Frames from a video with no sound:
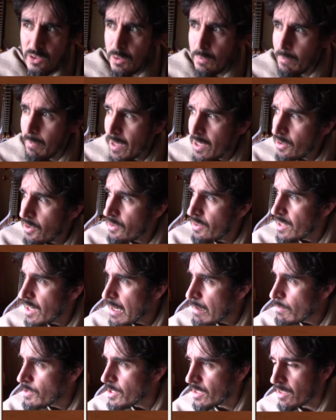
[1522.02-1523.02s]
The better the
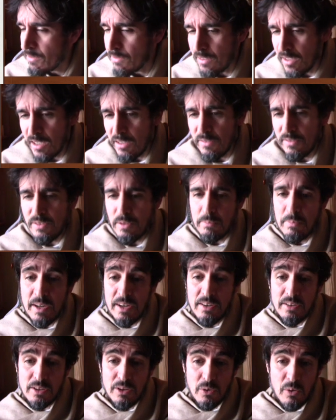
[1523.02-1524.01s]
object of love, the
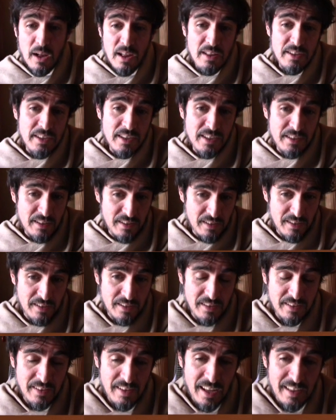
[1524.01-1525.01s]
better the quality
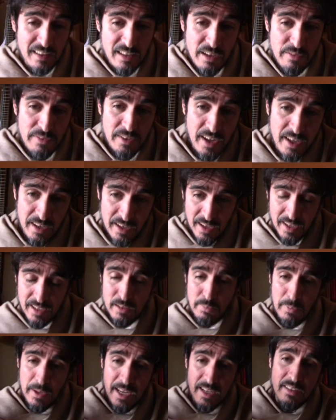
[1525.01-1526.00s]
that love can
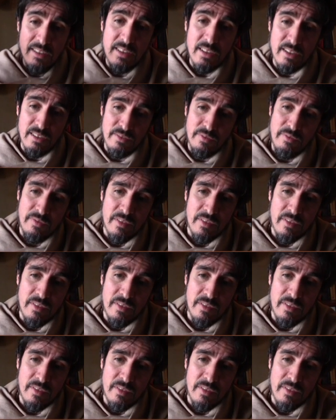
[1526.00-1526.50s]
expand to.